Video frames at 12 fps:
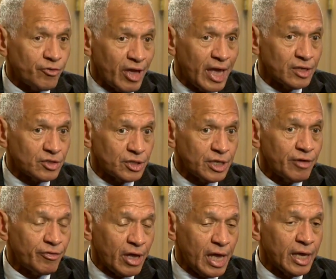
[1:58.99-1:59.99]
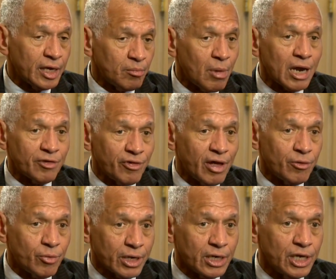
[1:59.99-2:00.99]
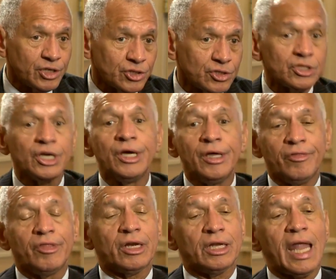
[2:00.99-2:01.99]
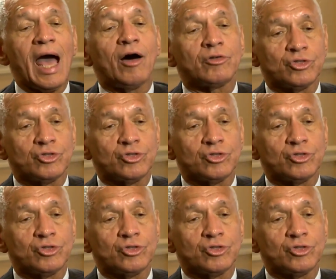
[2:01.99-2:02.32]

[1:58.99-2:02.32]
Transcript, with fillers: fast the FAA can modify the regulations that allow